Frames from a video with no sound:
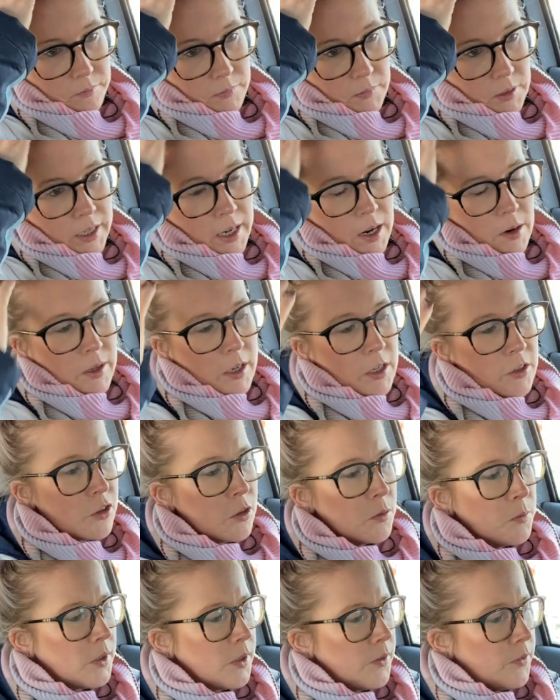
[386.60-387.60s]
Now, in
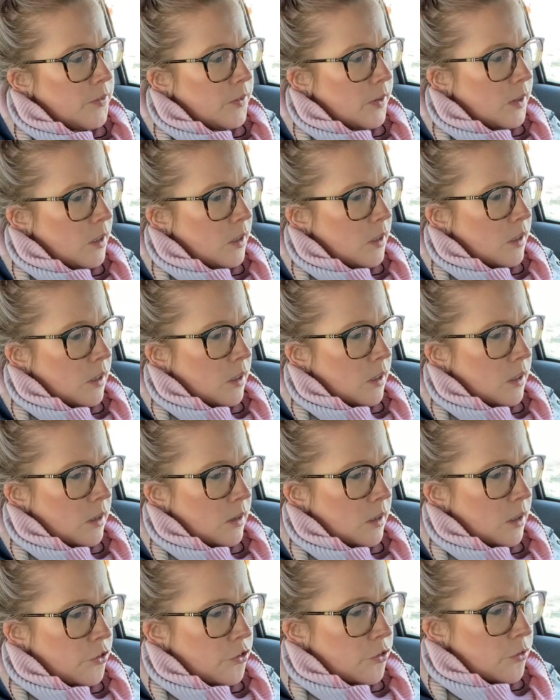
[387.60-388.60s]
terms of
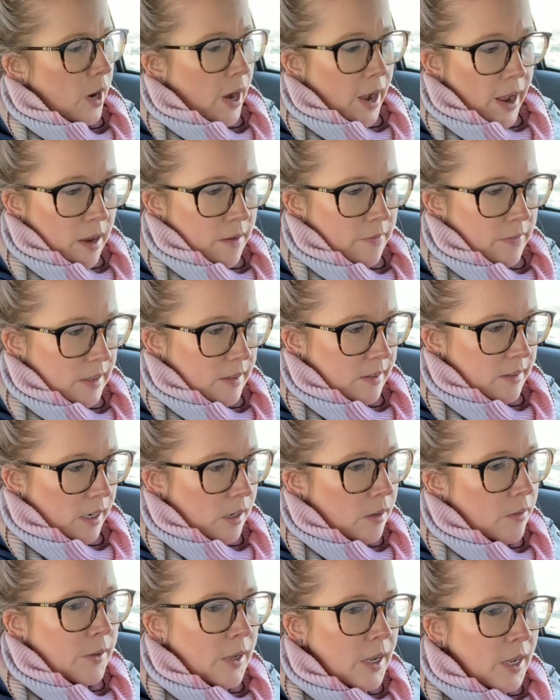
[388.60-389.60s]
the drive
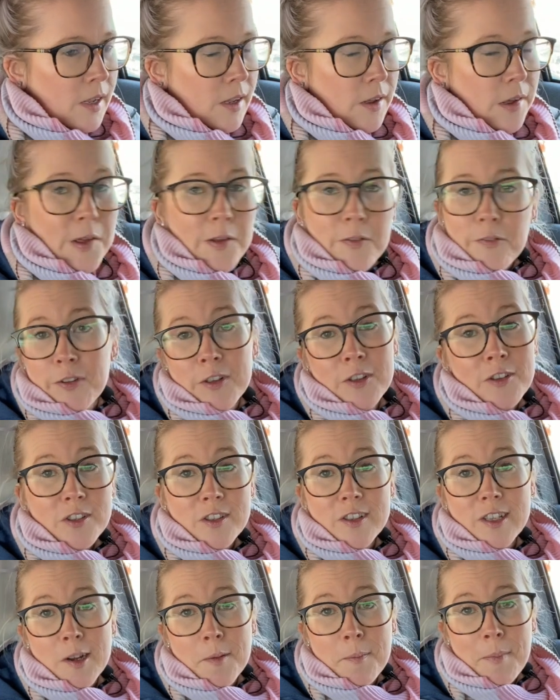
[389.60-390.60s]
itself, it feels
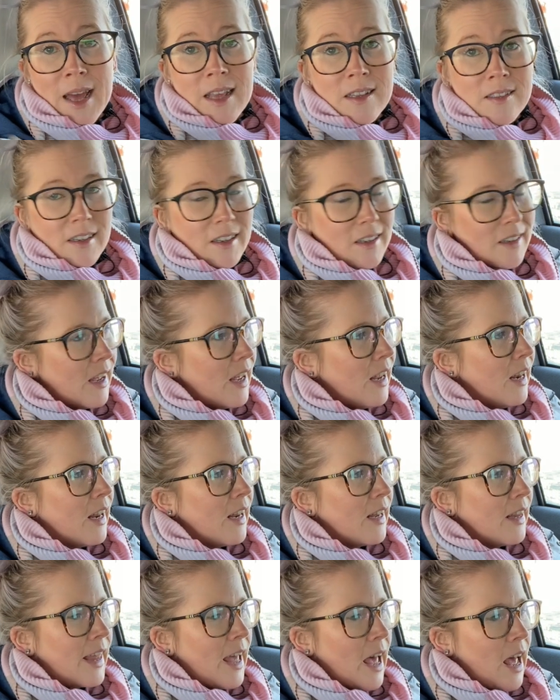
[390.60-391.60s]
just like a Mazda,
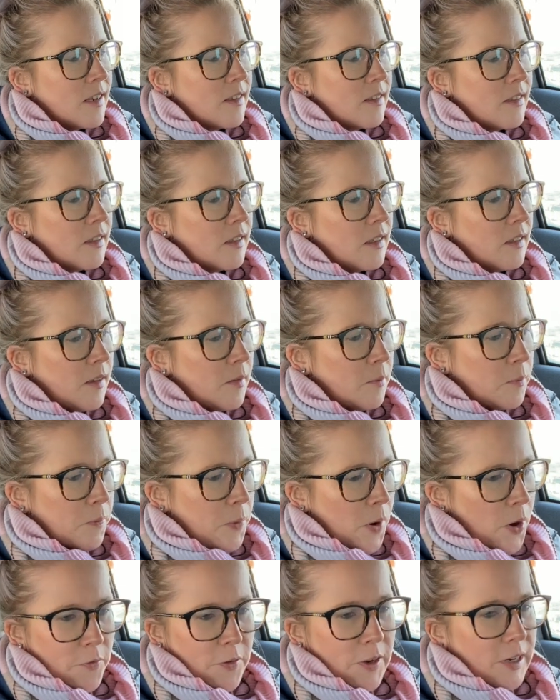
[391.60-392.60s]
and that's
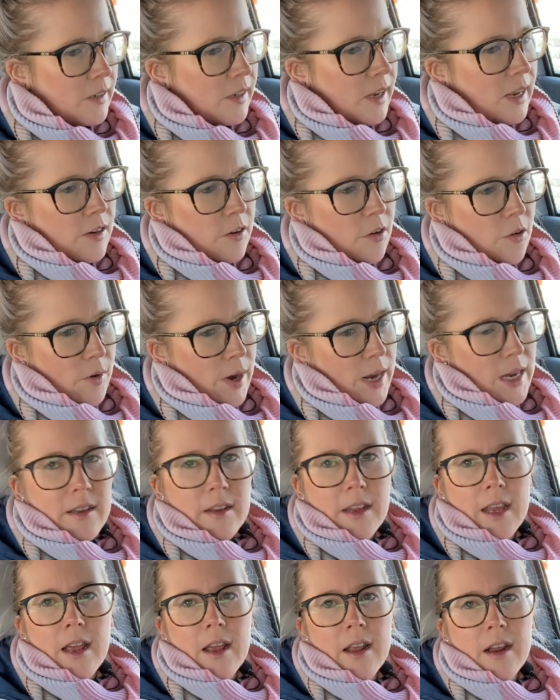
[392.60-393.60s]
perfect and
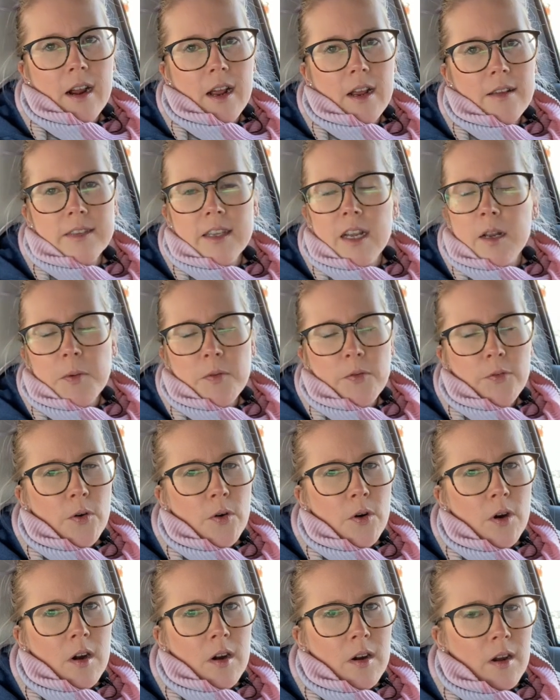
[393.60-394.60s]
great. And I've said it
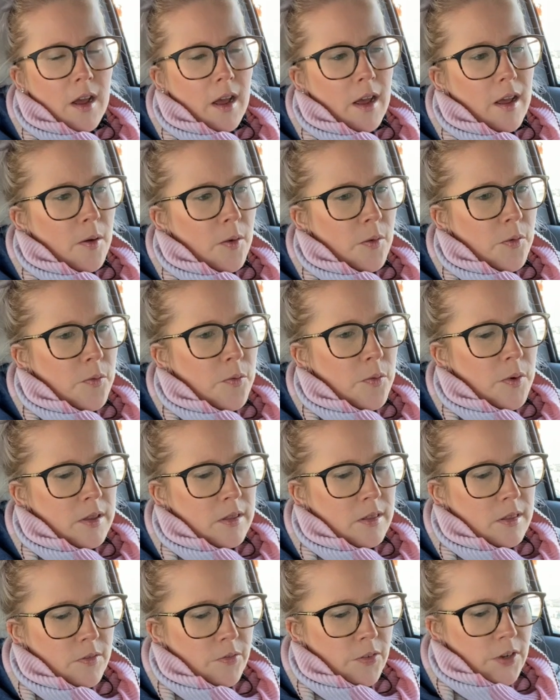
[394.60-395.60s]
before,
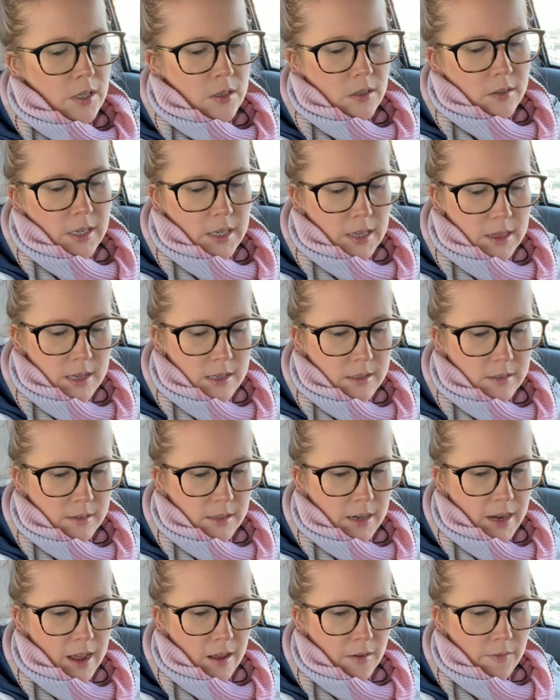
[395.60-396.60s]
with vehicles like this
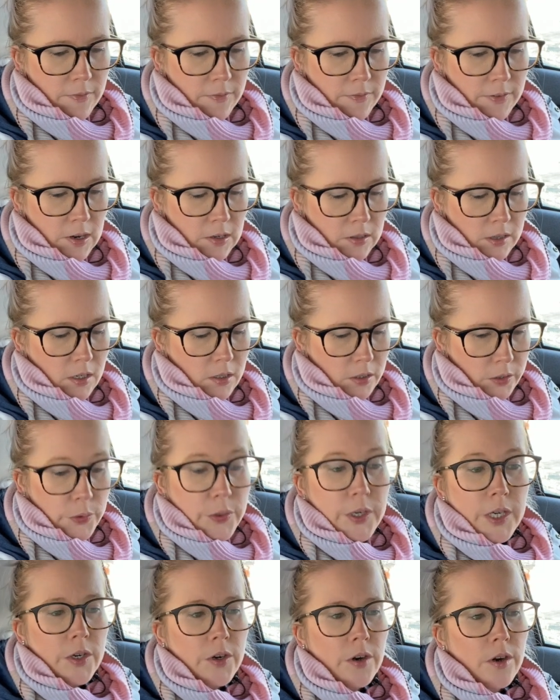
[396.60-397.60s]
that have very little
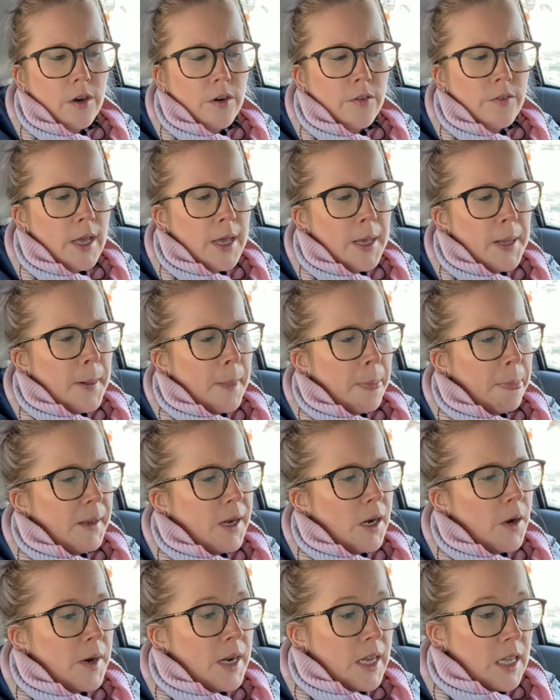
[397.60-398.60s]
learning curve,
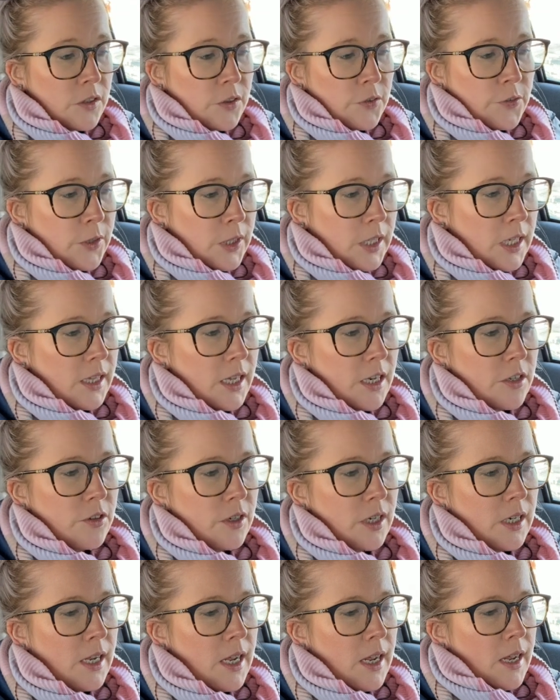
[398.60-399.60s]
you know, it is fully
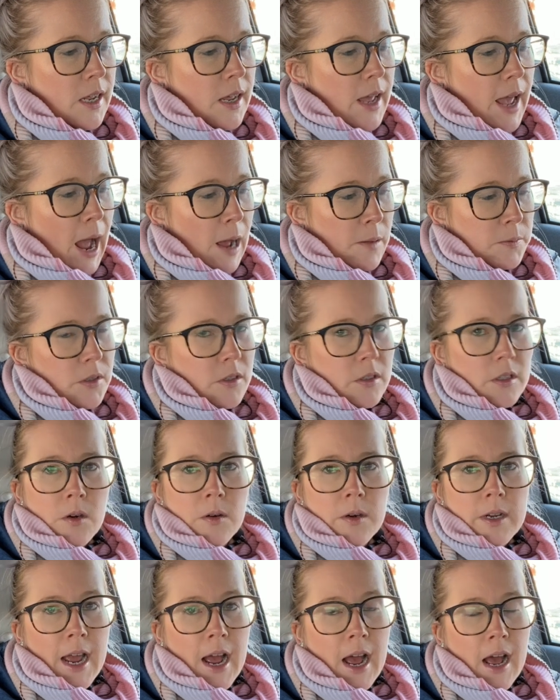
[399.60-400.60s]
electric, absolutely
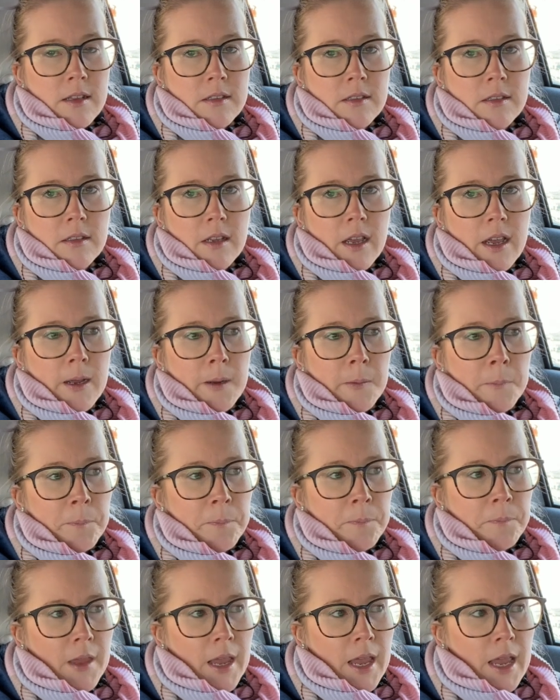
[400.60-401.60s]
no gas,
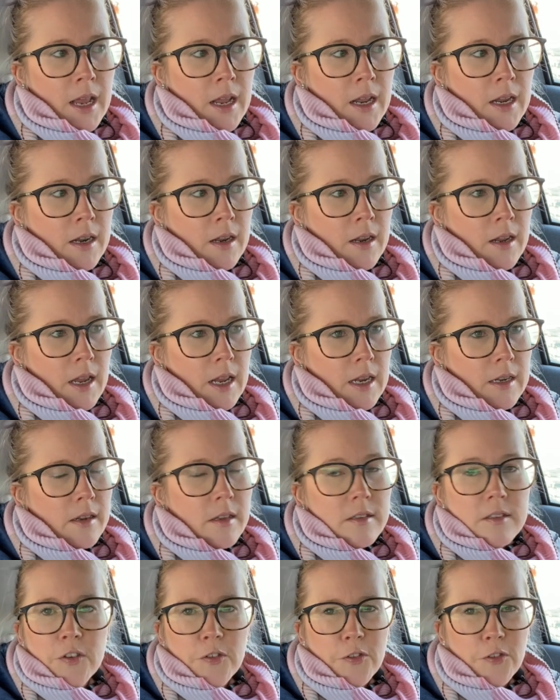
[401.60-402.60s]
and it
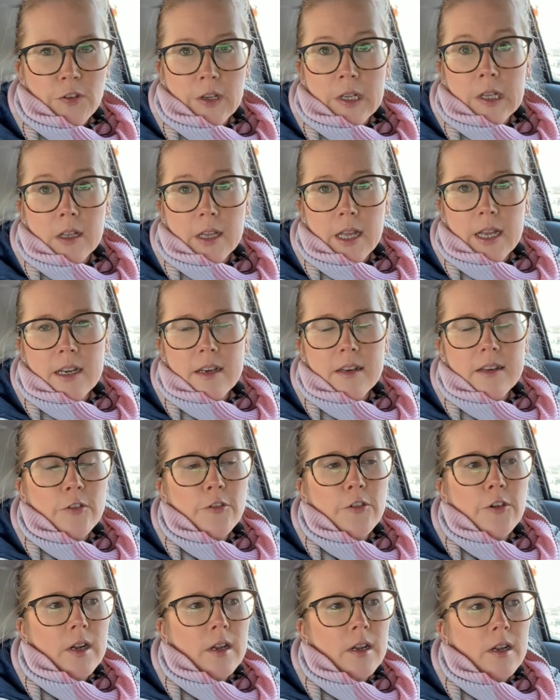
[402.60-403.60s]
doesn't feel any
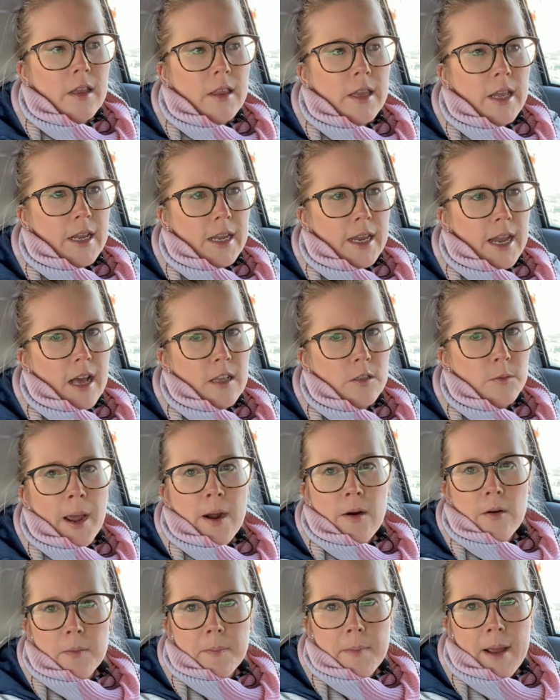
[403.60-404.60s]
different than a
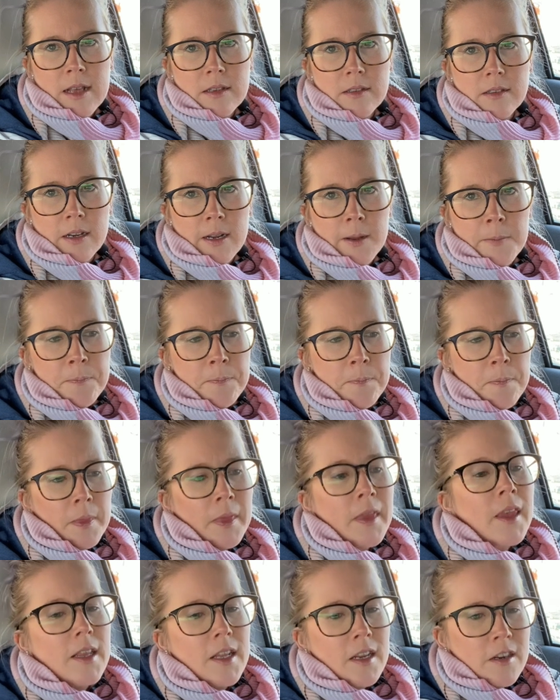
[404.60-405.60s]
gas-powered Mazda.
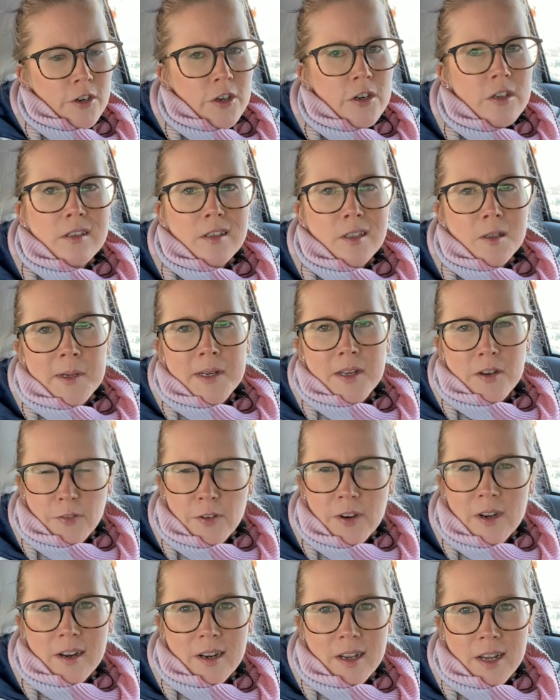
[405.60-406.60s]
The interior is a little bit
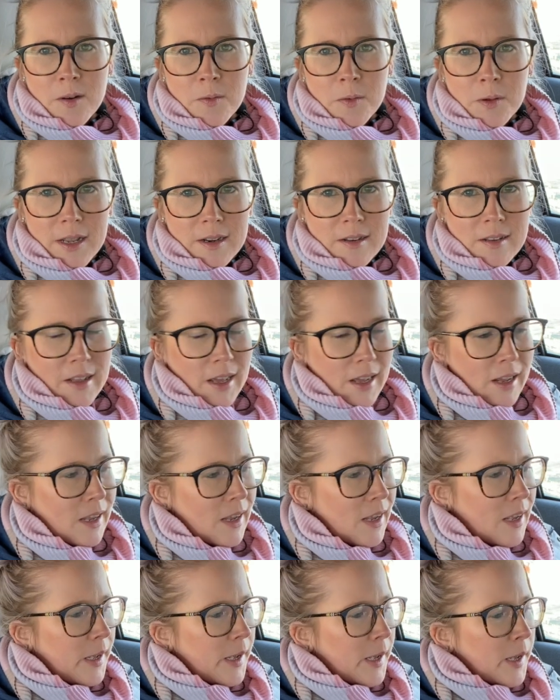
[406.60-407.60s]
different, and again, we'll get to that,
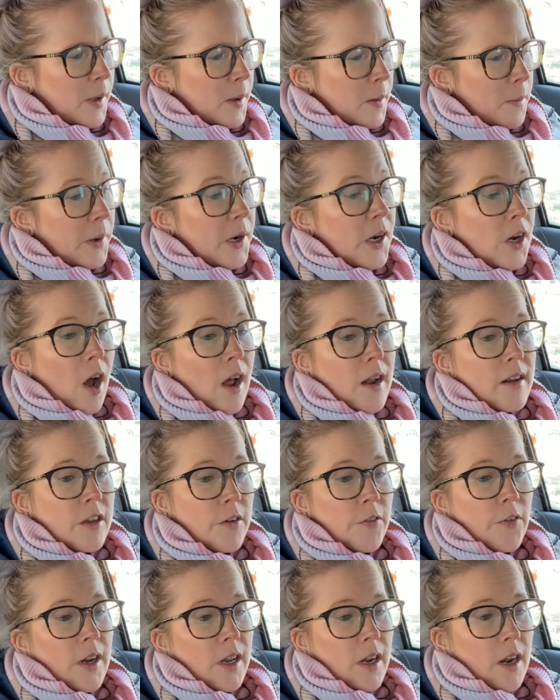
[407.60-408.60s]
but not
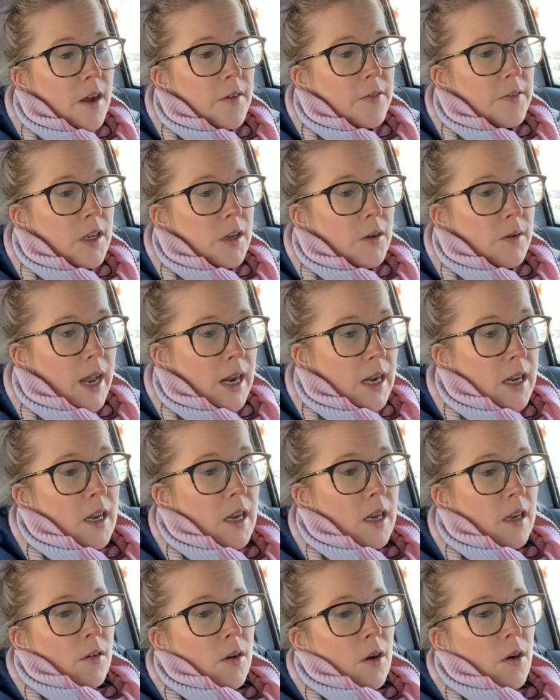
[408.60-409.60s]
different enough that you get in
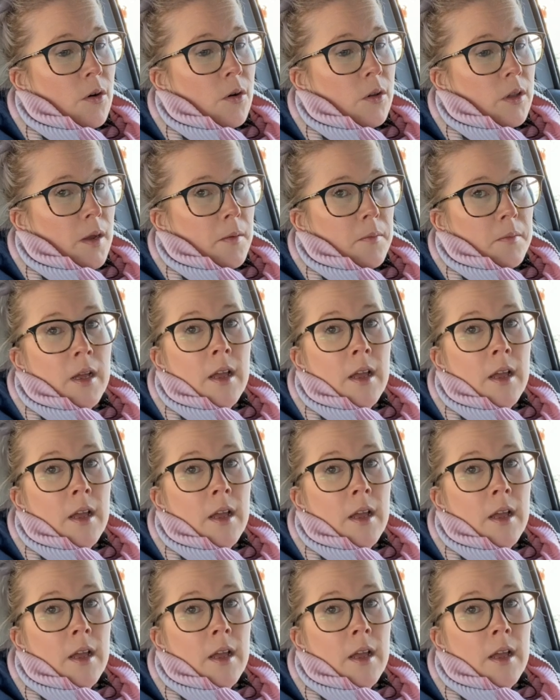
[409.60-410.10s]
and you go, hold up,